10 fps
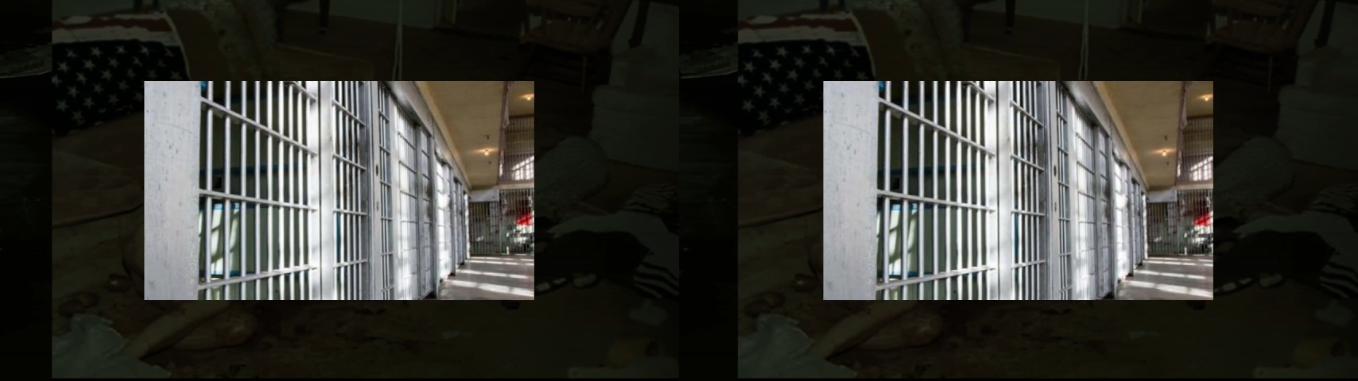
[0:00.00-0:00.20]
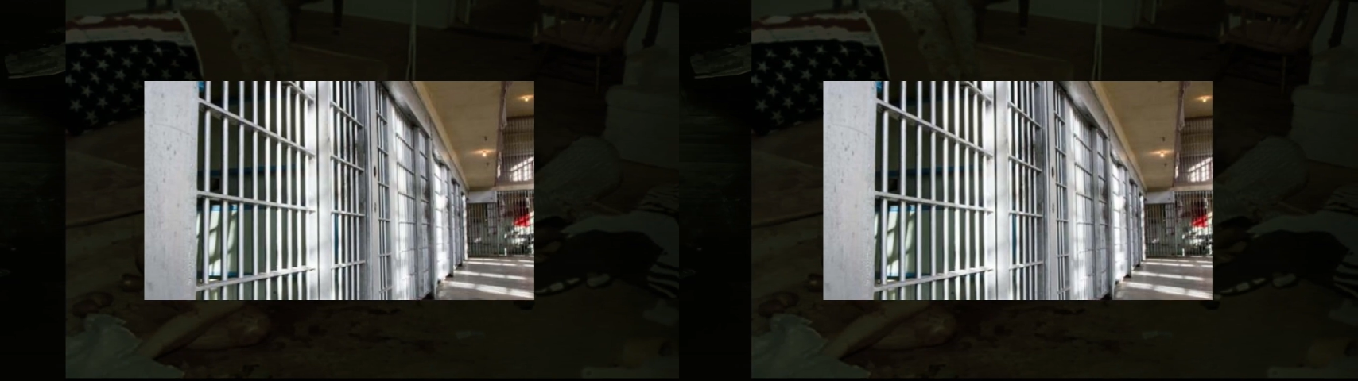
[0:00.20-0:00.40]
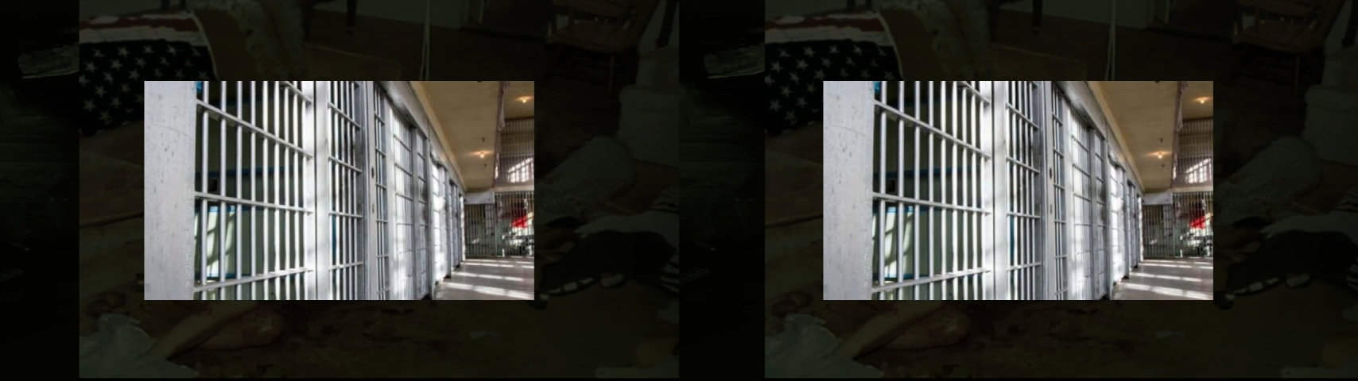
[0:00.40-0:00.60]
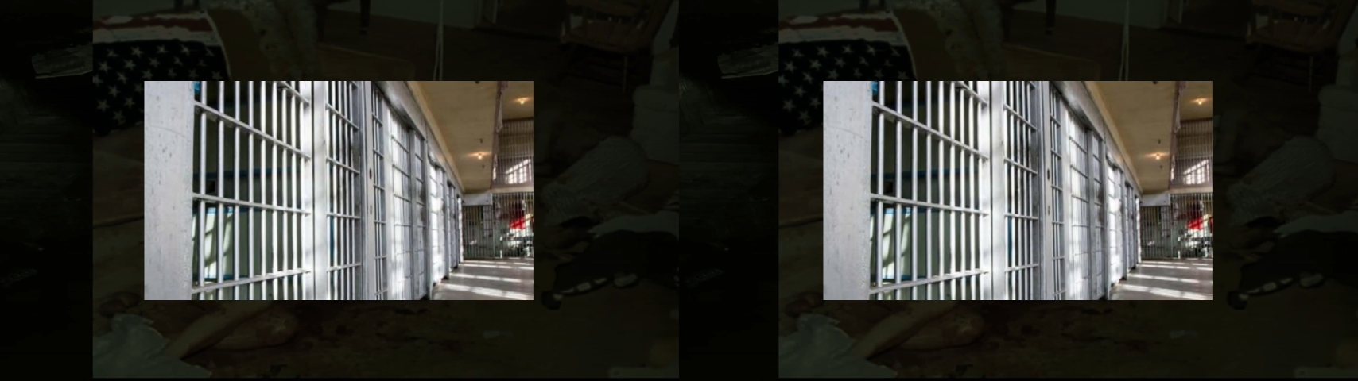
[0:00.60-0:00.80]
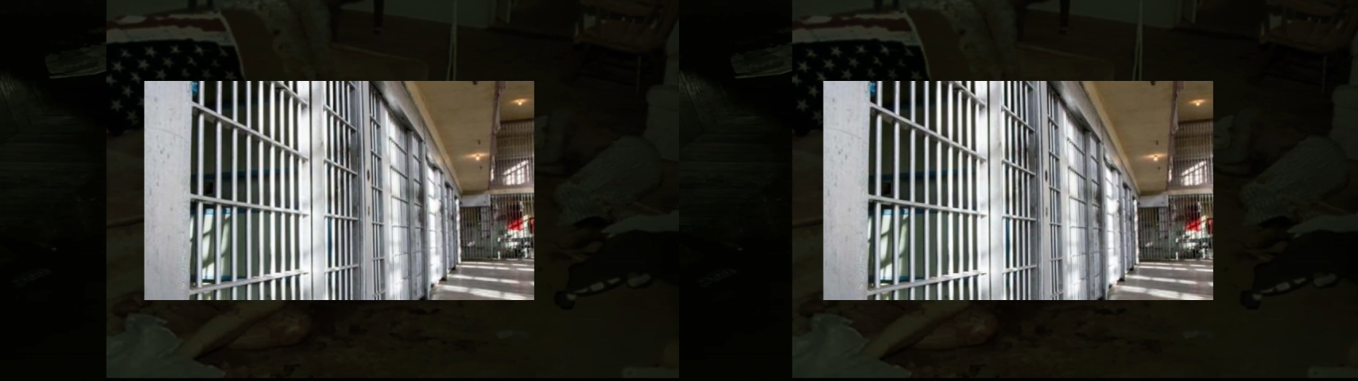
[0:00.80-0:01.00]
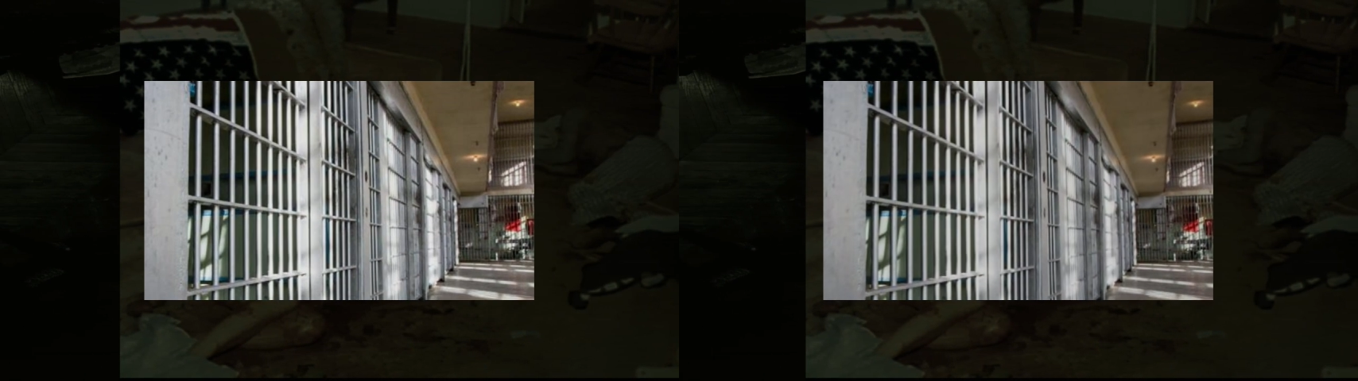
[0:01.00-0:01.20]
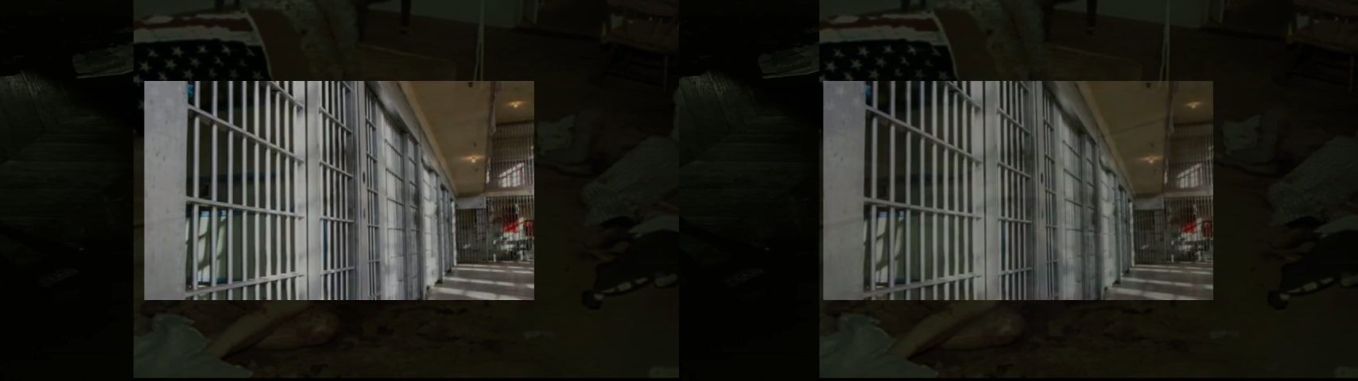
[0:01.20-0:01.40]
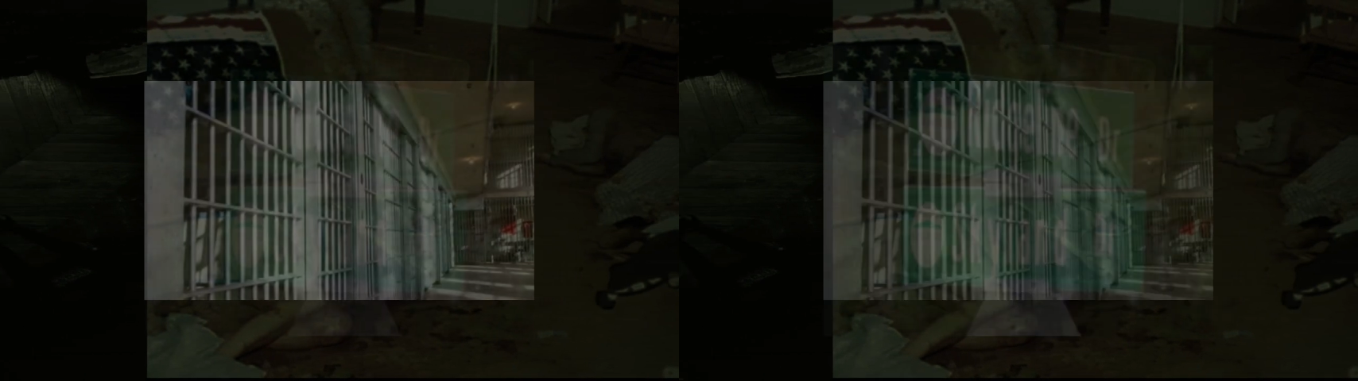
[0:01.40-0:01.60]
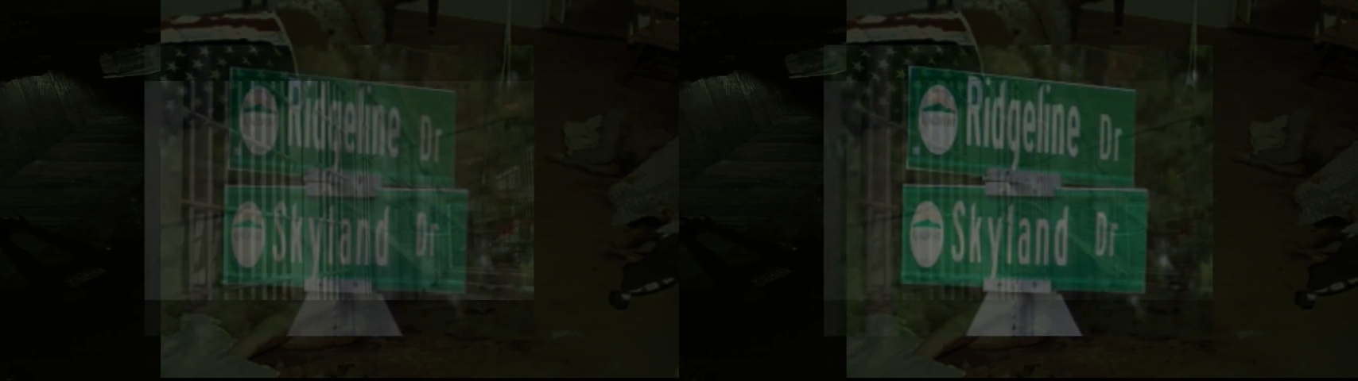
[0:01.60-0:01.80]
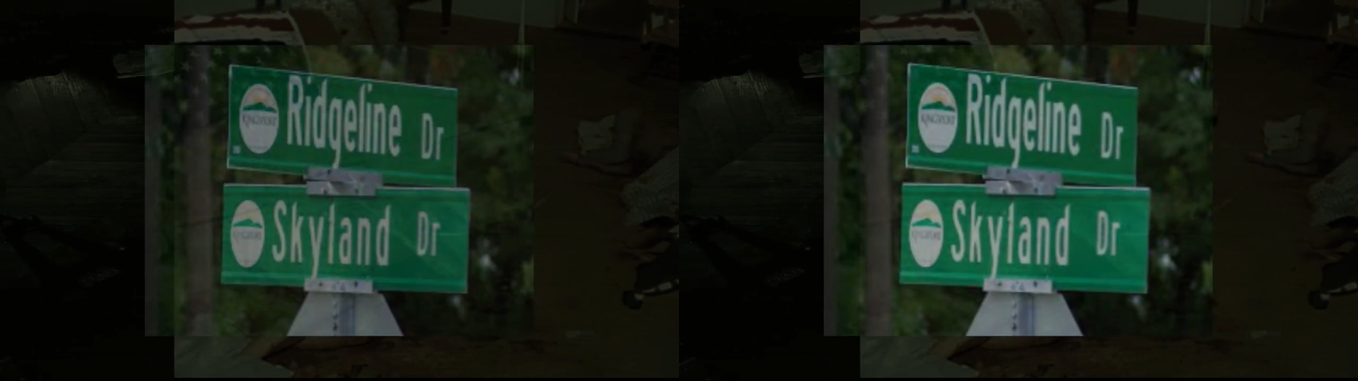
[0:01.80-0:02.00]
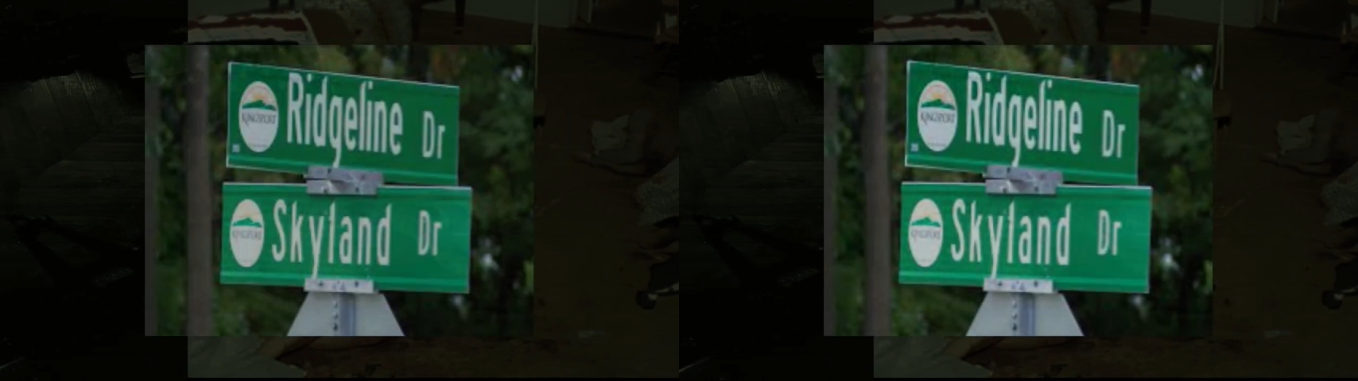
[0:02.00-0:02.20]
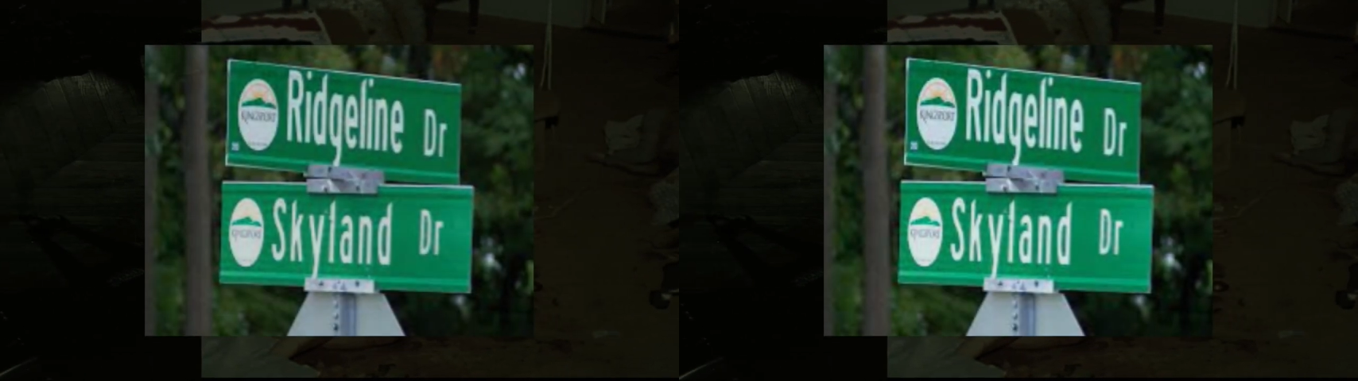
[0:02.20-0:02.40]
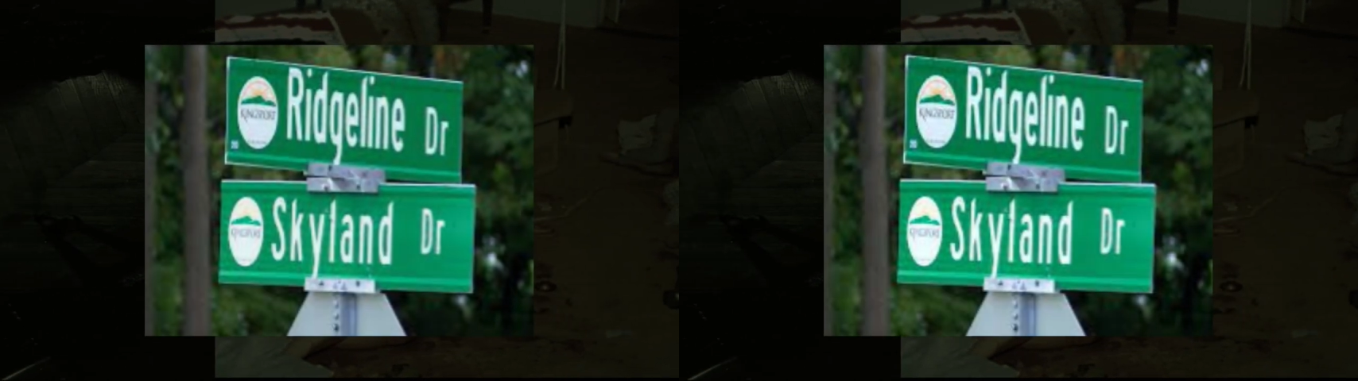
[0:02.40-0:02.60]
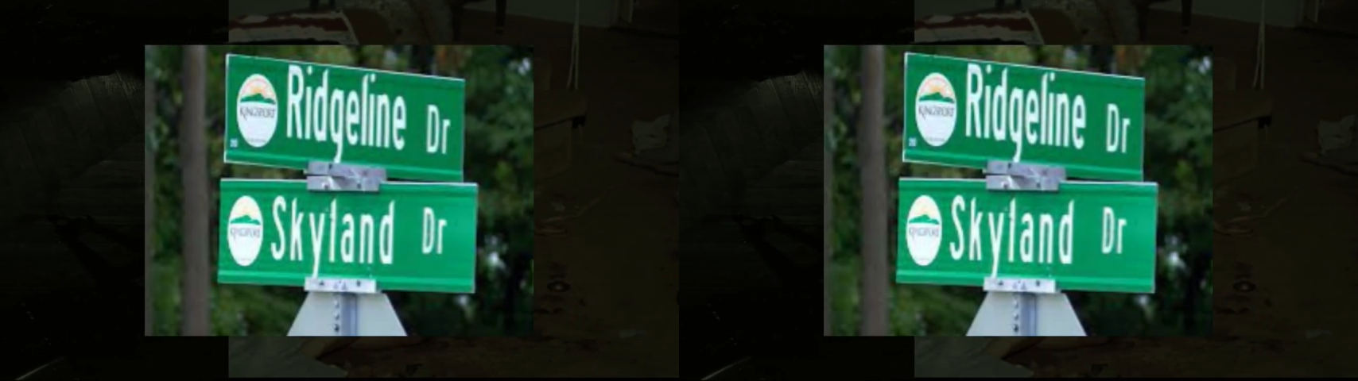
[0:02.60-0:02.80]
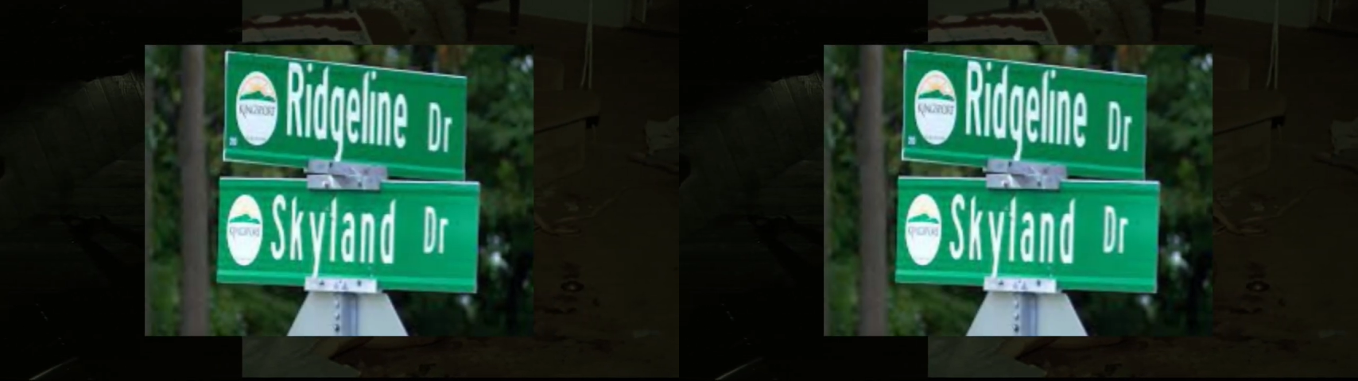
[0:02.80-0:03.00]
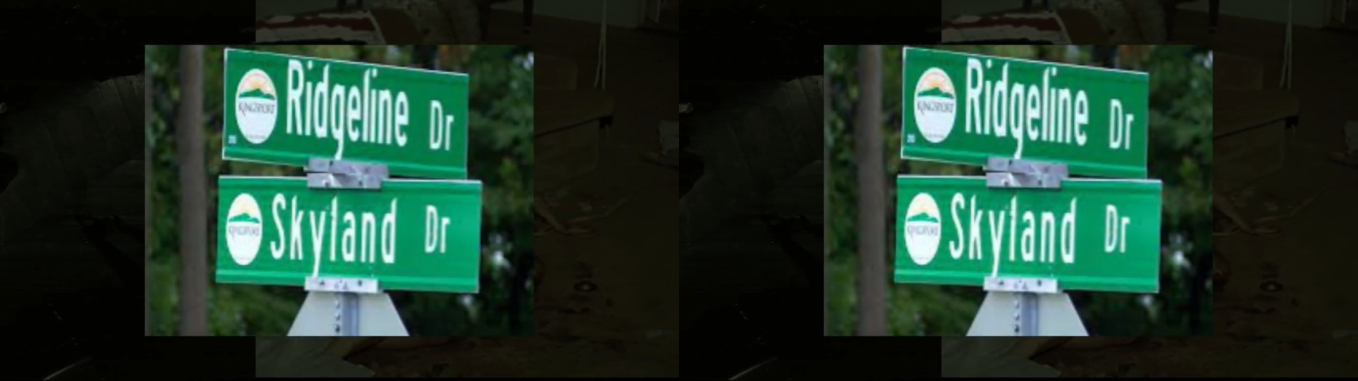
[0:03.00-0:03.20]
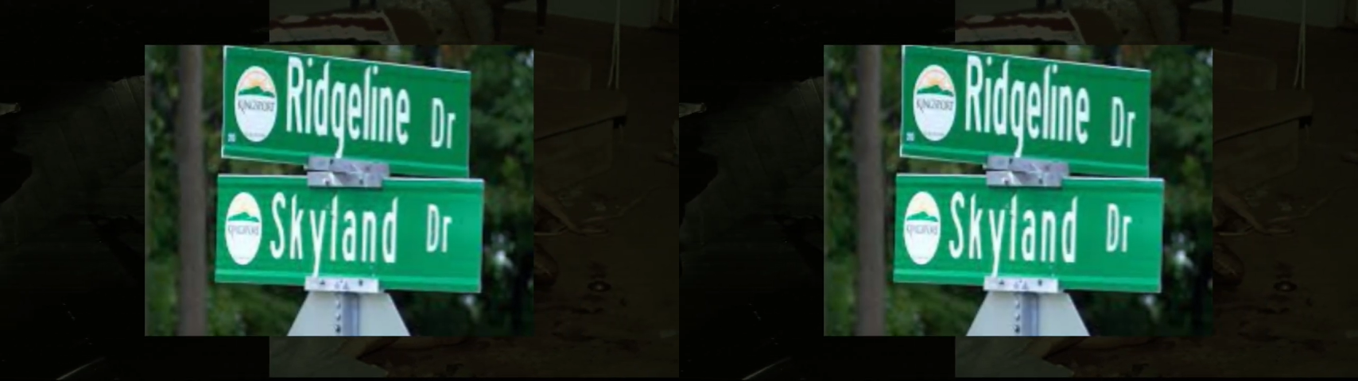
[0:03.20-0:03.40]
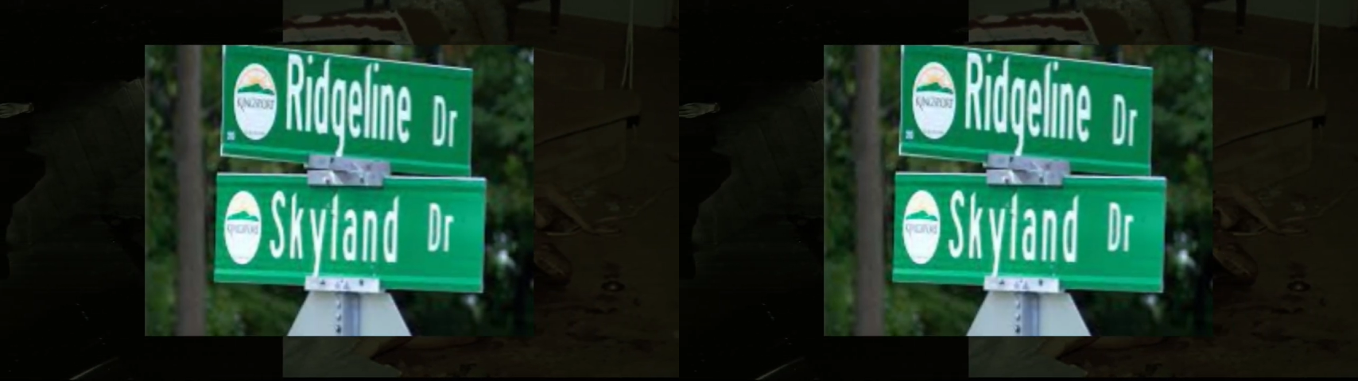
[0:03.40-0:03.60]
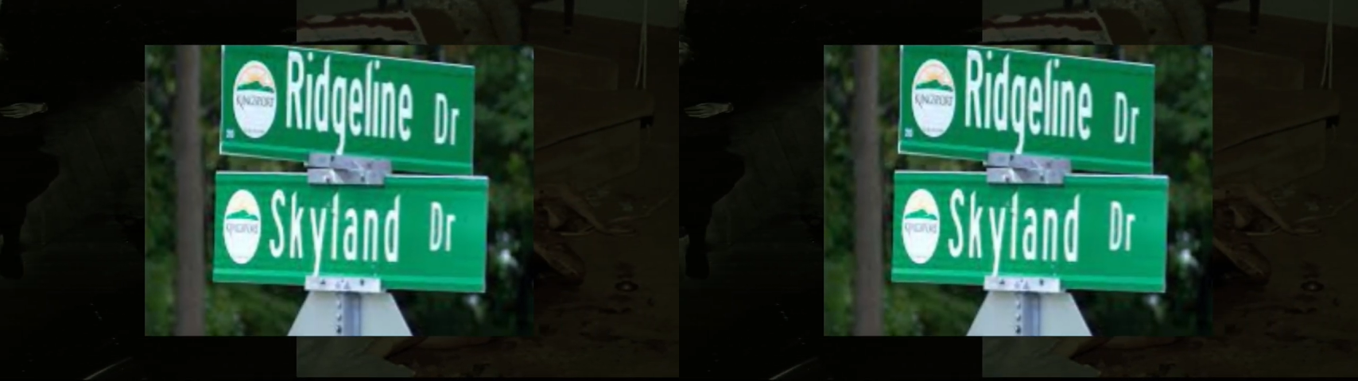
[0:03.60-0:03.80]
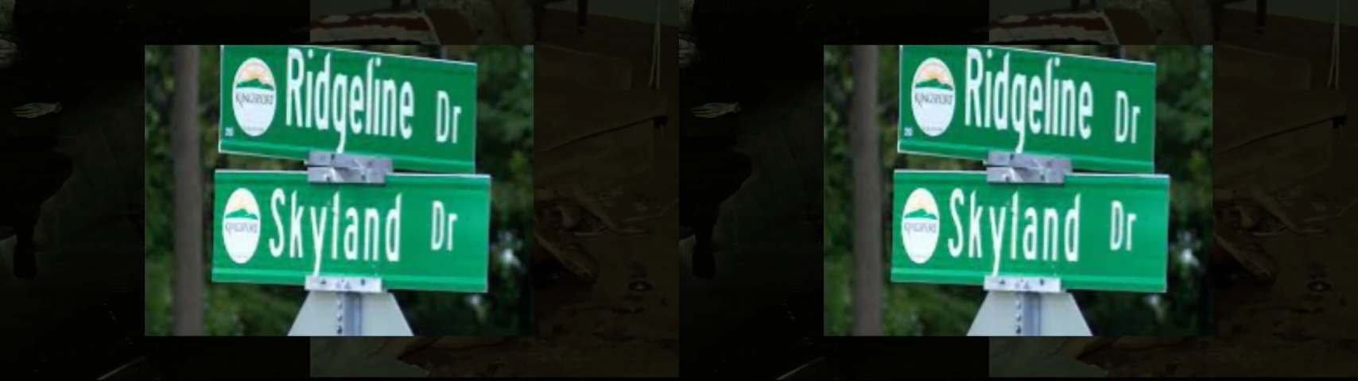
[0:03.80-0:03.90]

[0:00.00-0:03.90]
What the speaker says: No face is visible, so there are no lips to read.